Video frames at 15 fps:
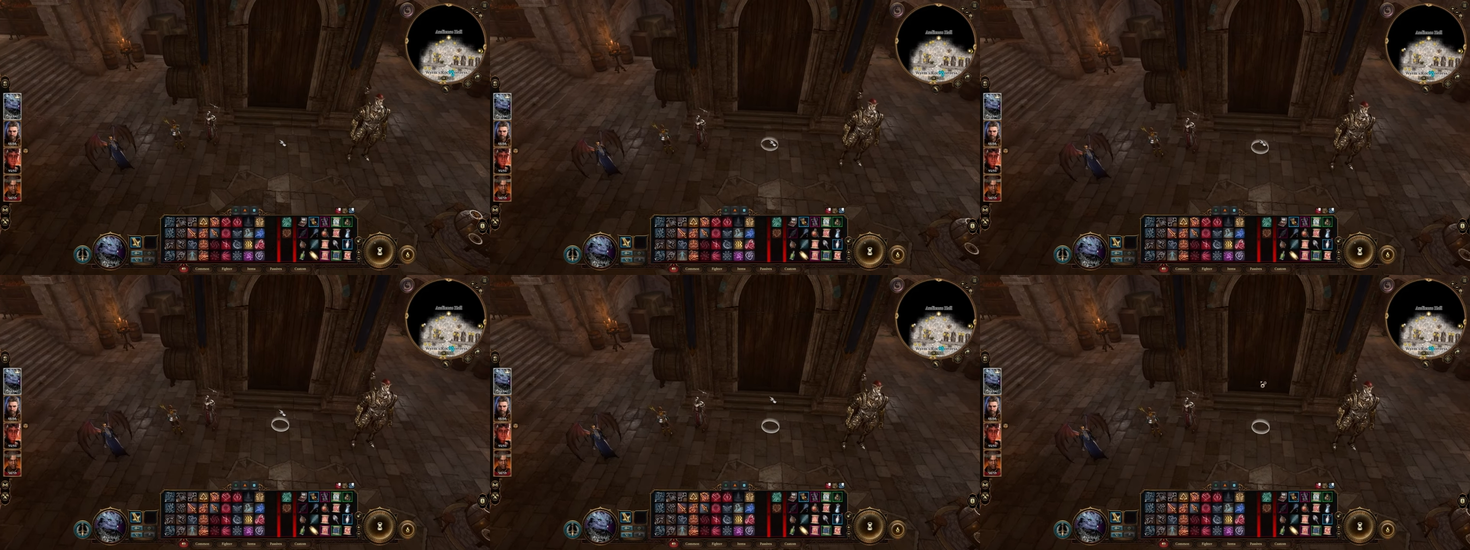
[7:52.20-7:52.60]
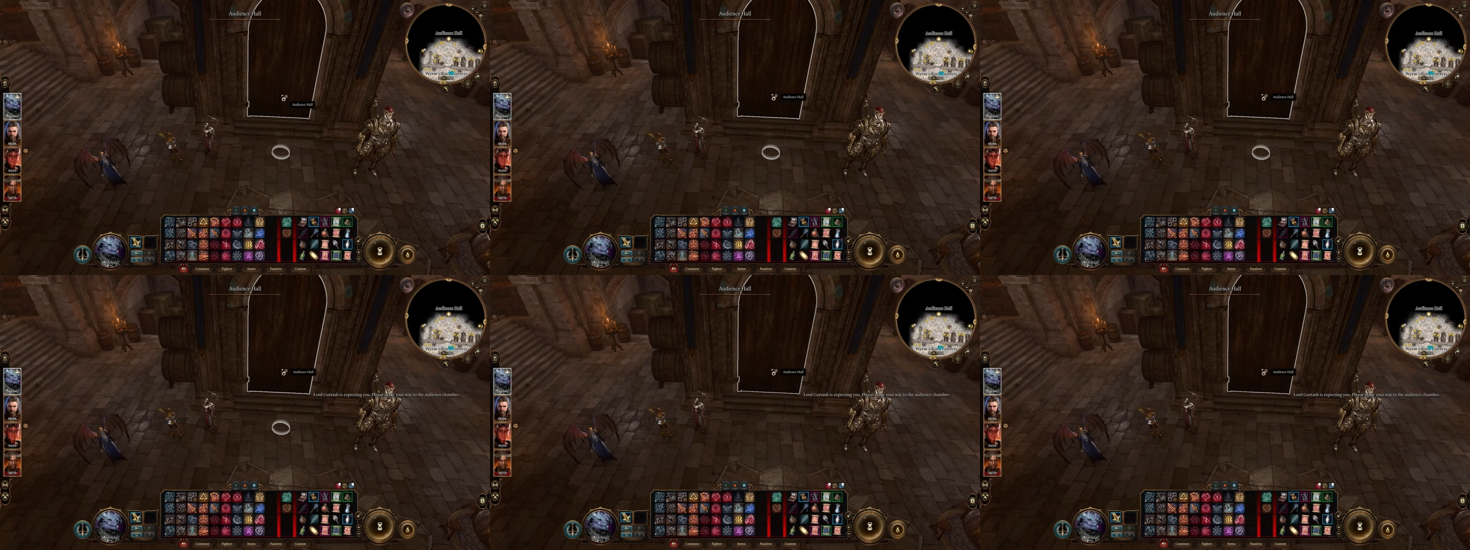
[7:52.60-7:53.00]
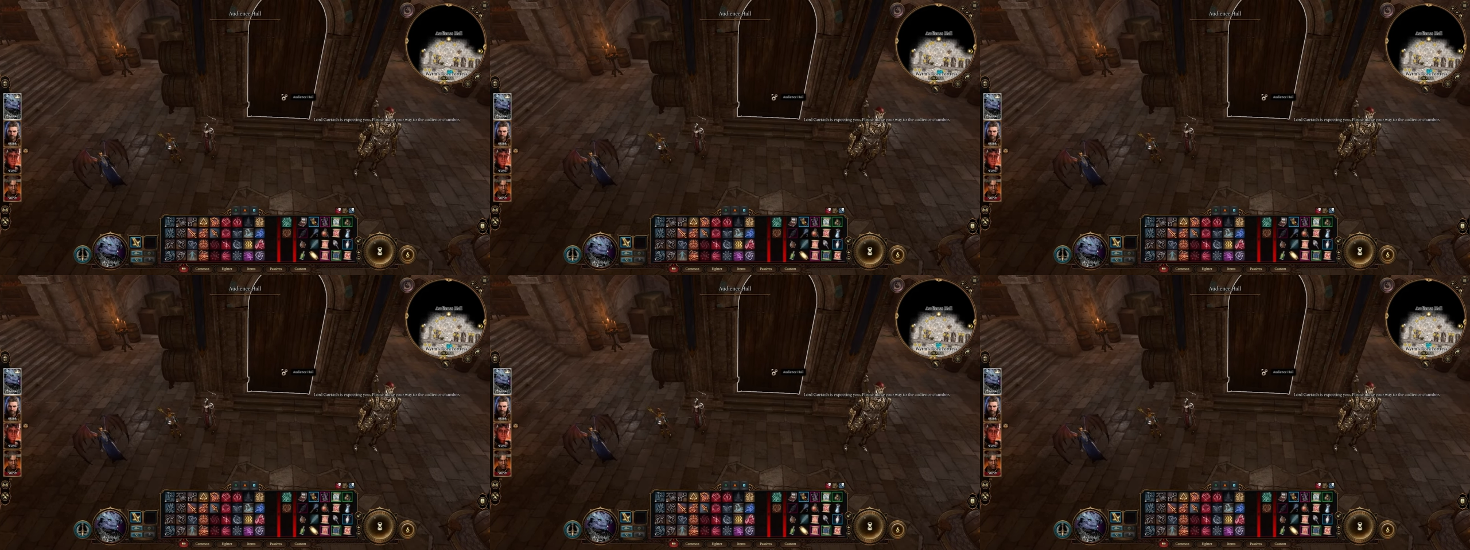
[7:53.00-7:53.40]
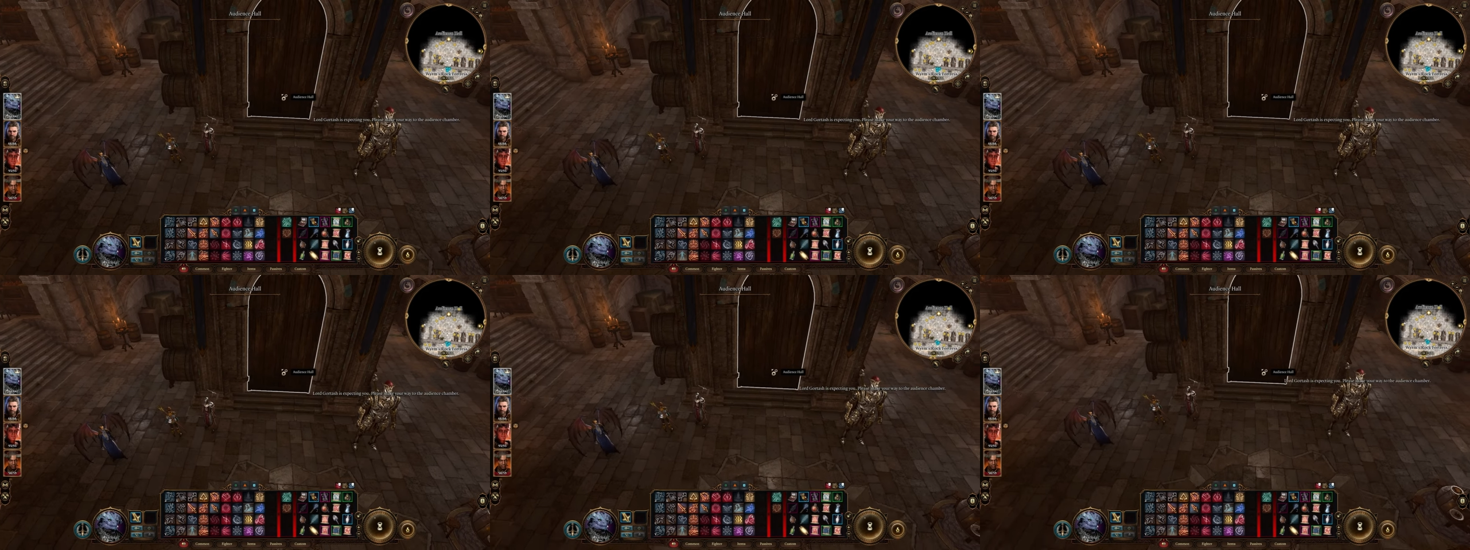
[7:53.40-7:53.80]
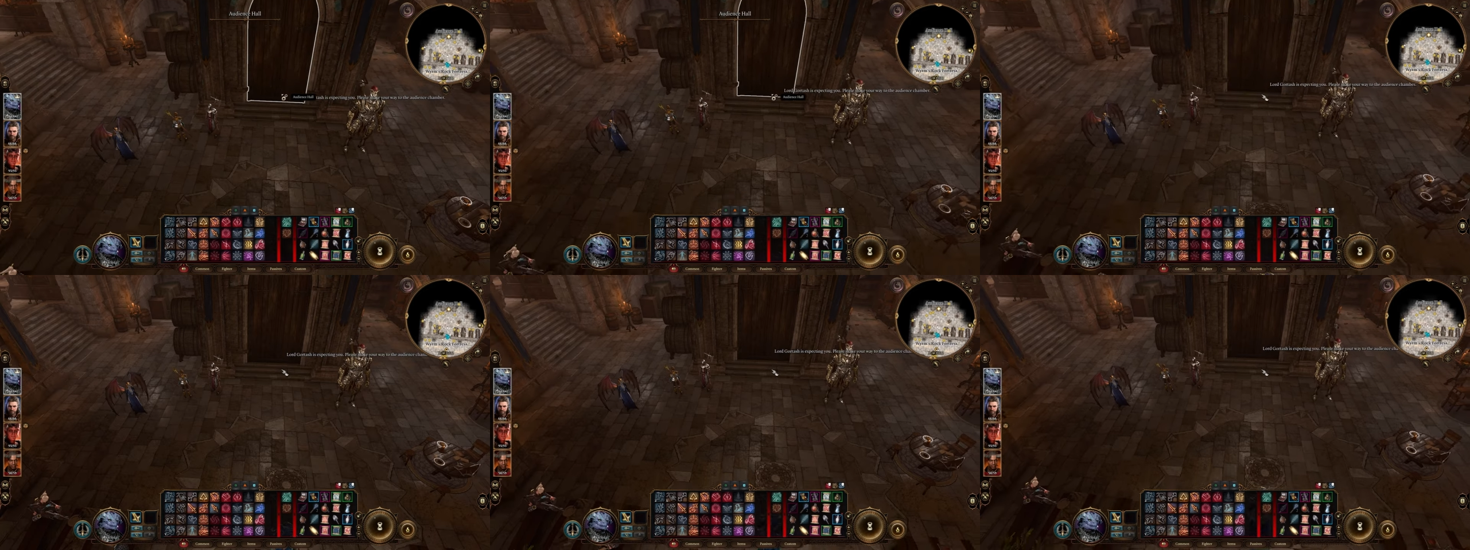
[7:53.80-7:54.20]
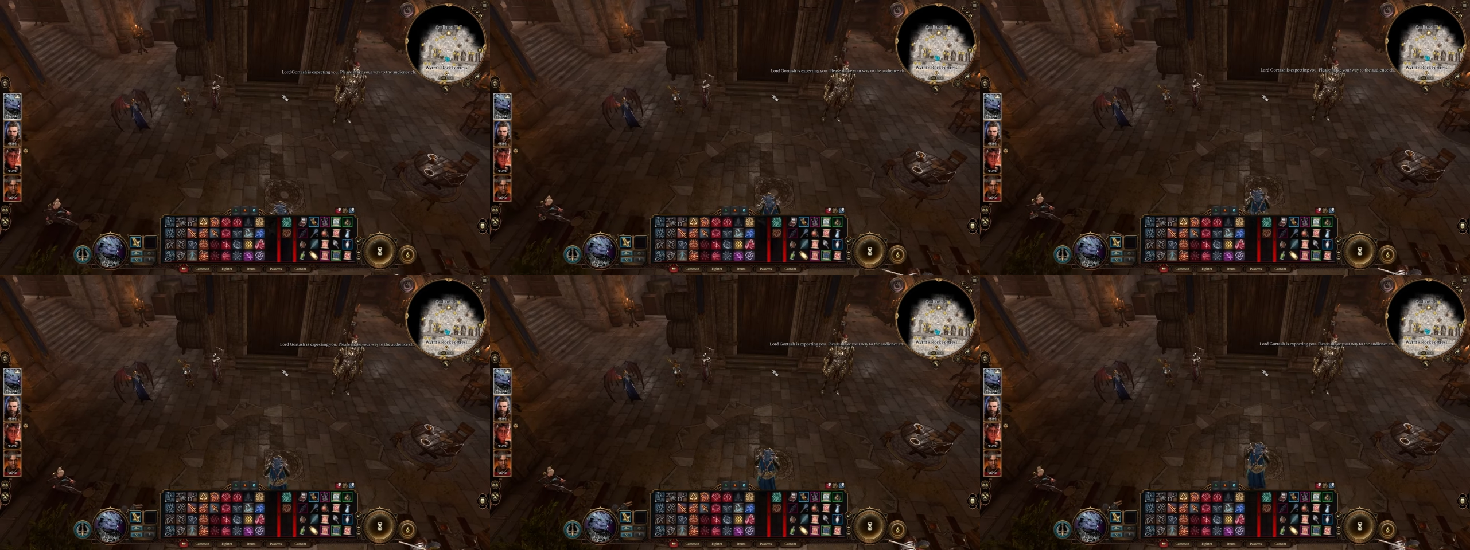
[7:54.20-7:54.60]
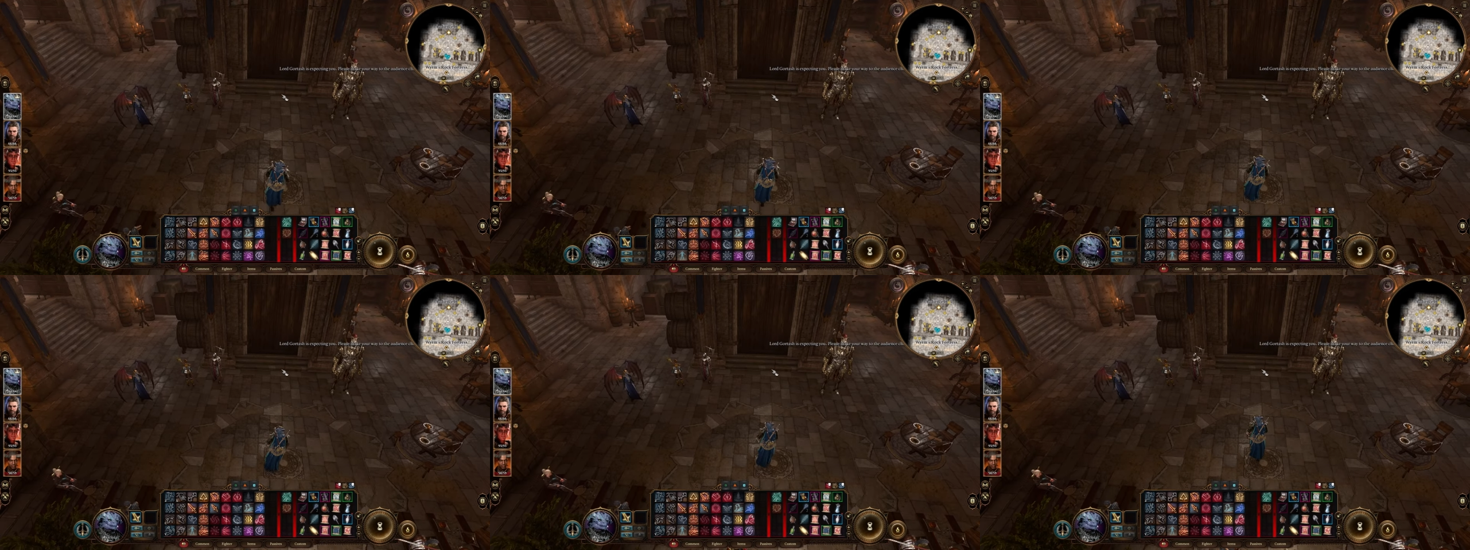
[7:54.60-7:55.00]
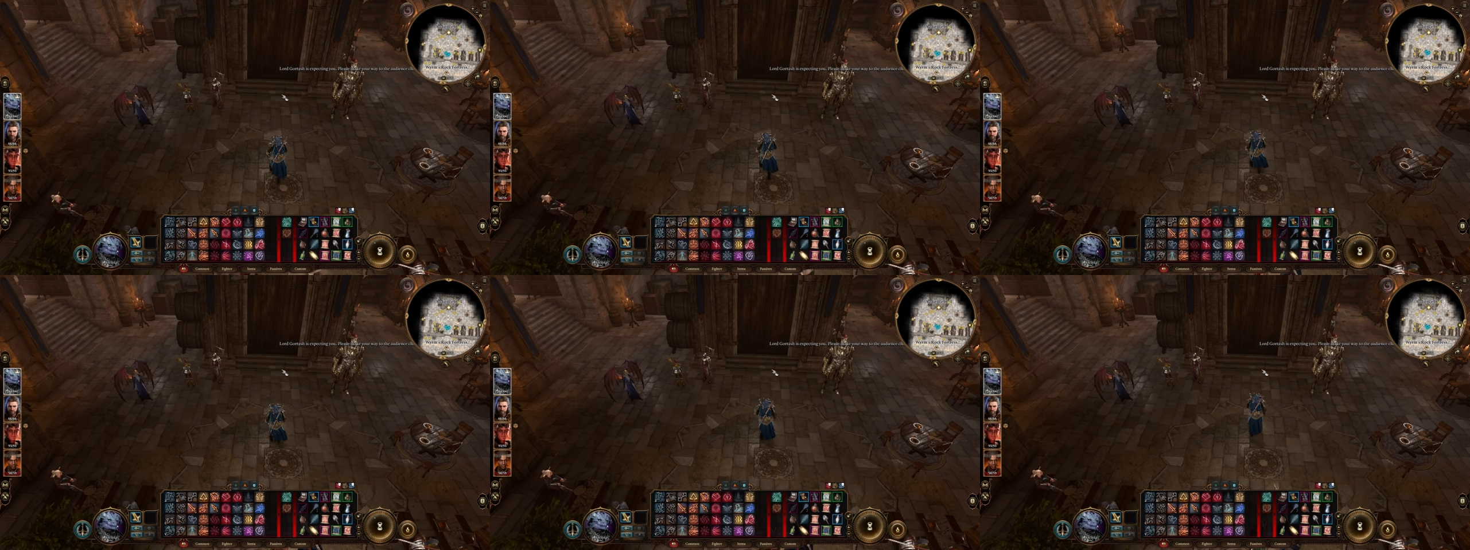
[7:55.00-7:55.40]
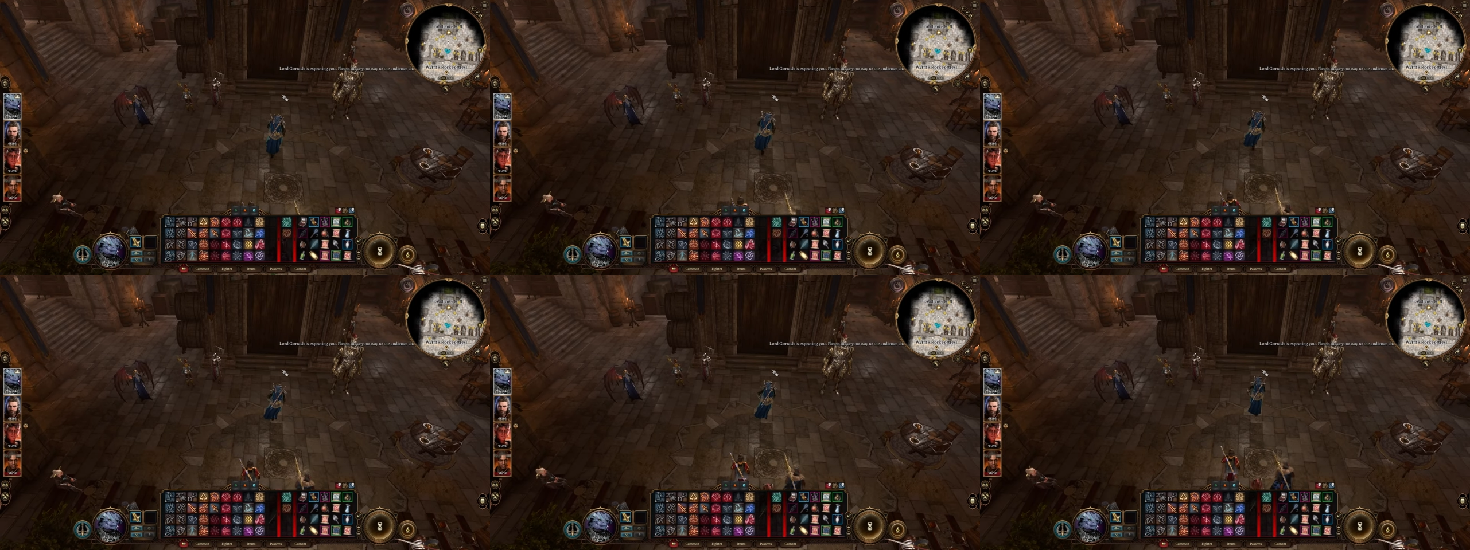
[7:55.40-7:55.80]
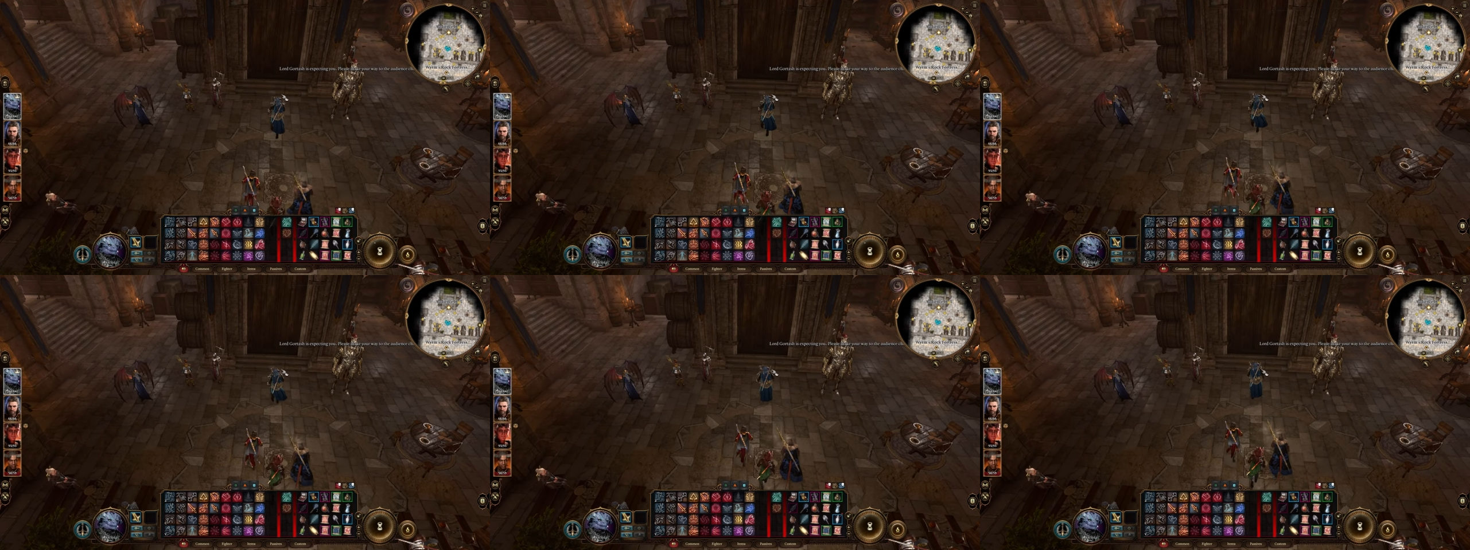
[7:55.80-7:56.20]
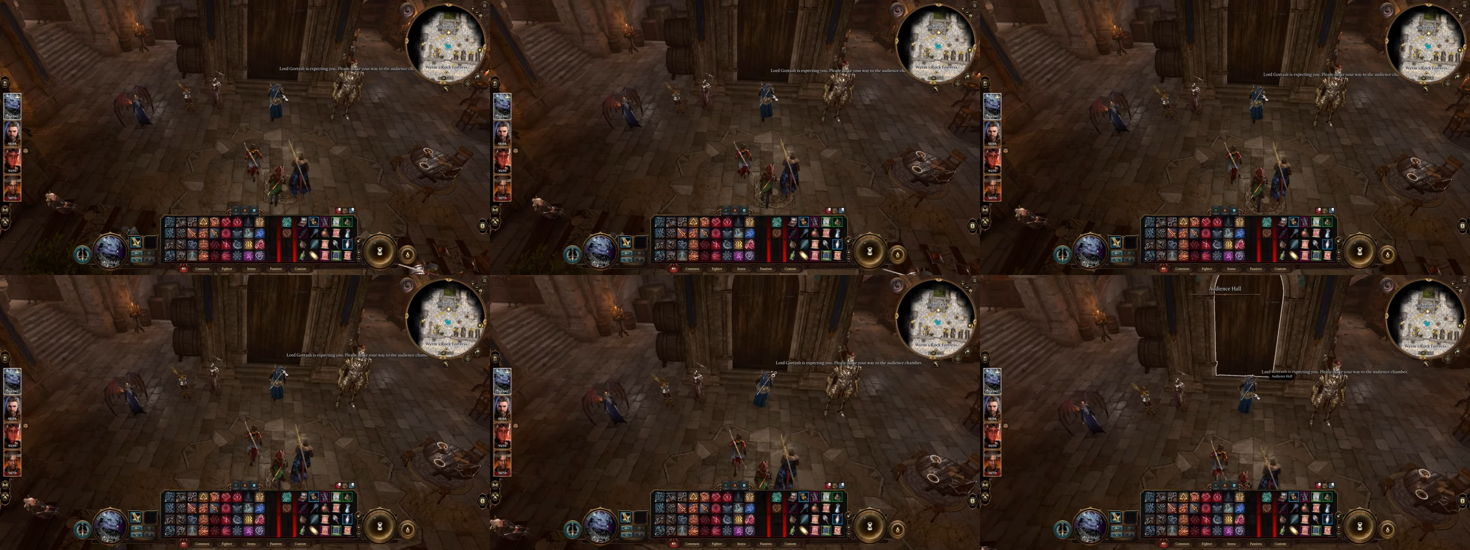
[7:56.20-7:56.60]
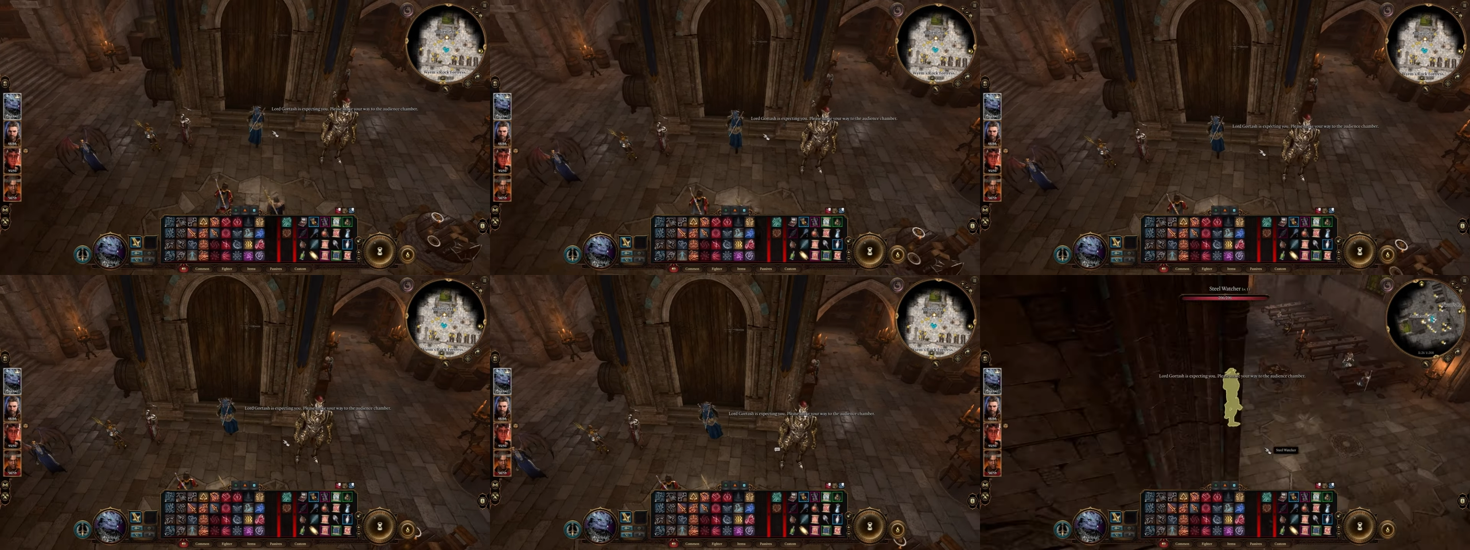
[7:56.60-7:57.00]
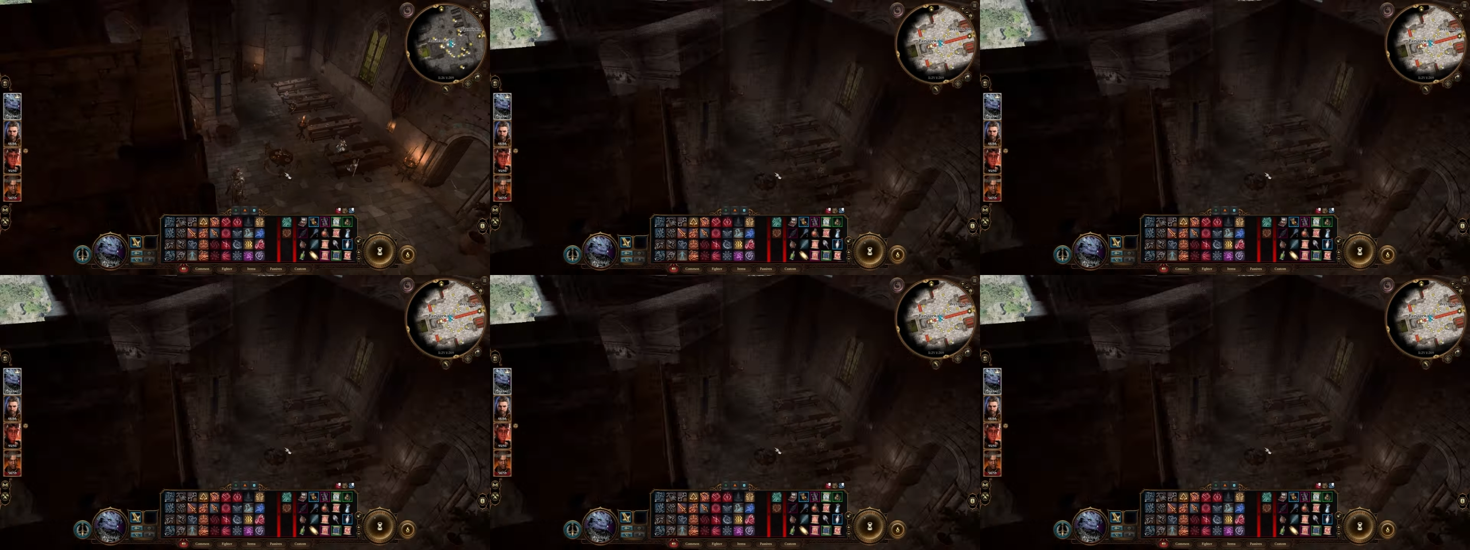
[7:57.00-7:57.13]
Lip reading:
[unreadable: no face in view]